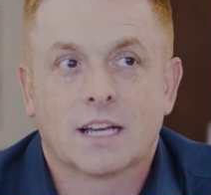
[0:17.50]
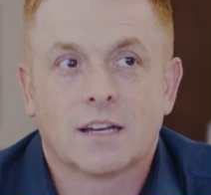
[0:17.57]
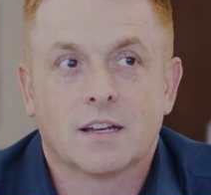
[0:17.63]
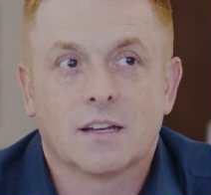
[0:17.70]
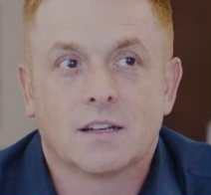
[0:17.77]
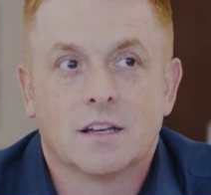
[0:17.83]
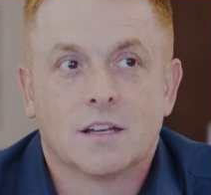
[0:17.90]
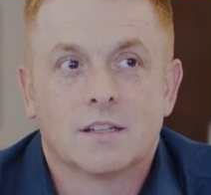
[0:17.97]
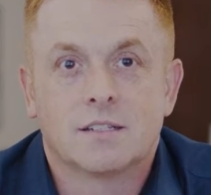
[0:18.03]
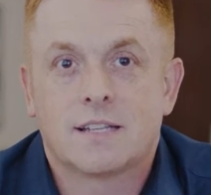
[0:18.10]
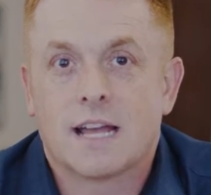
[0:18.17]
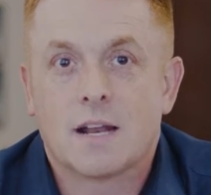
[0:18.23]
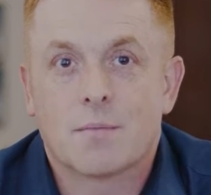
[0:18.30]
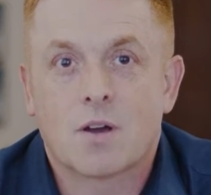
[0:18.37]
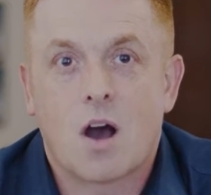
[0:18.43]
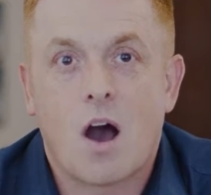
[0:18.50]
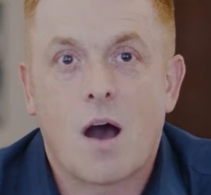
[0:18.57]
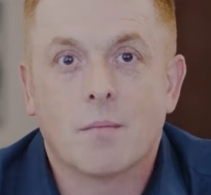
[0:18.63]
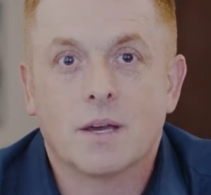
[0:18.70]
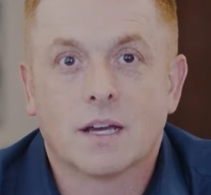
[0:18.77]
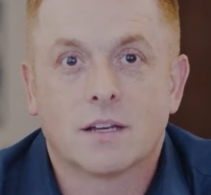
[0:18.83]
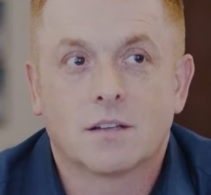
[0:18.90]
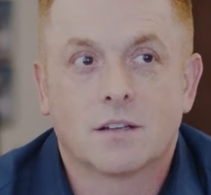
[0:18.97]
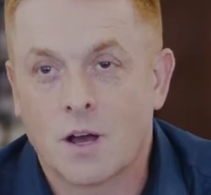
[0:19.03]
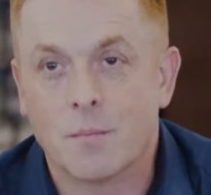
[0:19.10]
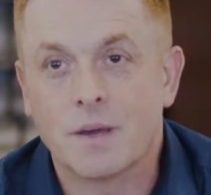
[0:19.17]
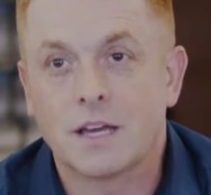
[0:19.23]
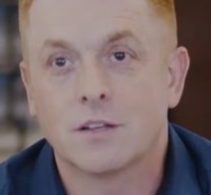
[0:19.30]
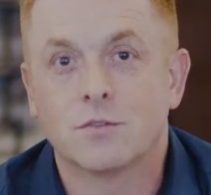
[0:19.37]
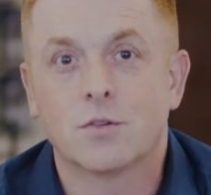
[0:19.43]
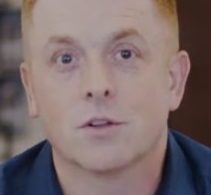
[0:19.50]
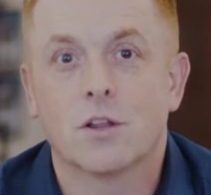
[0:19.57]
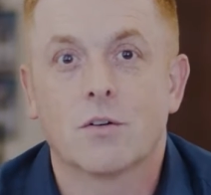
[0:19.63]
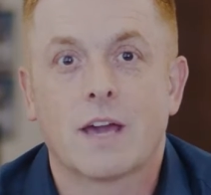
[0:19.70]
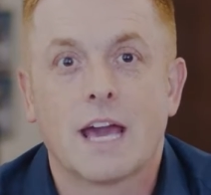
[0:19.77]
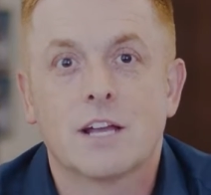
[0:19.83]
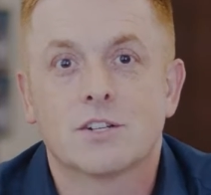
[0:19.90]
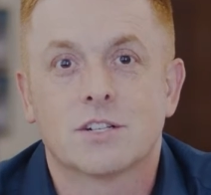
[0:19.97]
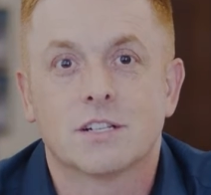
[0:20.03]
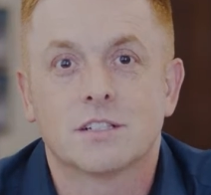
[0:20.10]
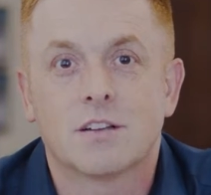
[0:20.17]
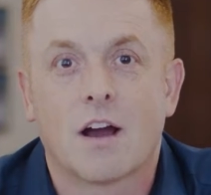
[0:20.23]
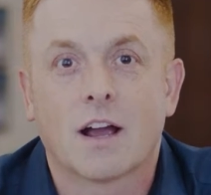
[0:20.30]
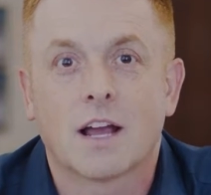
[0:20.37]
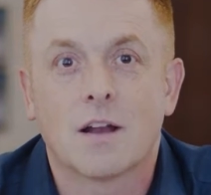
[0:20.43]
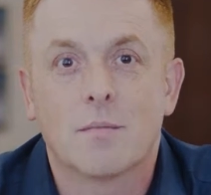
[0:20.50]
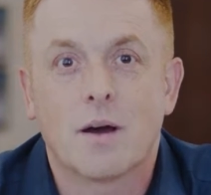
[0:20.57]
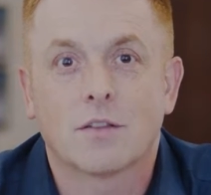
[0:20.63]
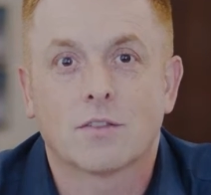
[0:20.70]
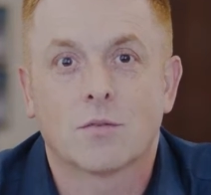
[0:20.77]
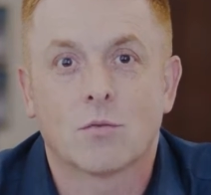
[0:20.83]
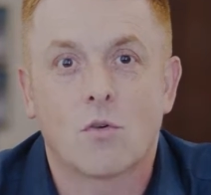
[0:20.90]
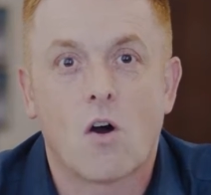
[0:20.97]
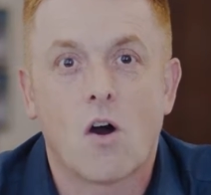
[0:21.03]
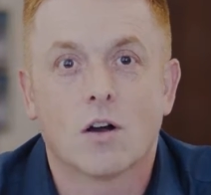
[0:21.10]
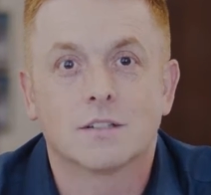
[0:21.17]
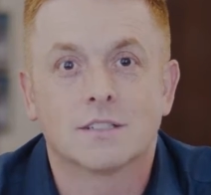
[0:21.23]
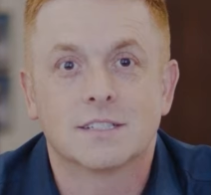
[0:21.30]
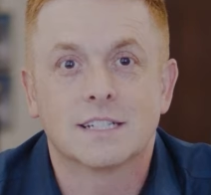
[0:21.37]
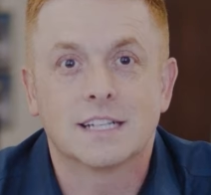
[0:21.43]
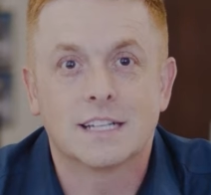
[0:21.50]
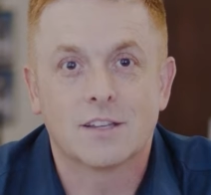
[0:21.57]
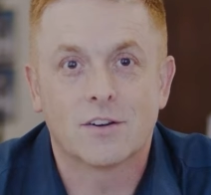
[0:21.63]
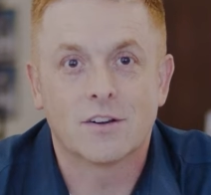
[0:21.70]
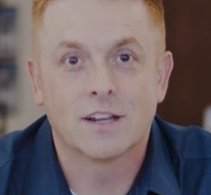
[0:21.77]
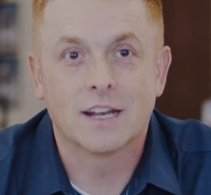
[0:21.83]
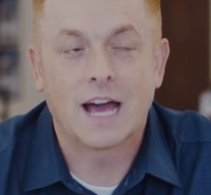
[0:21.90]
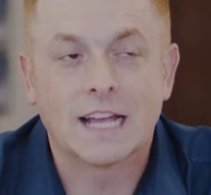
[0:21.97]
like a stand-up comic coming into a location and talking about the wrong city they're in.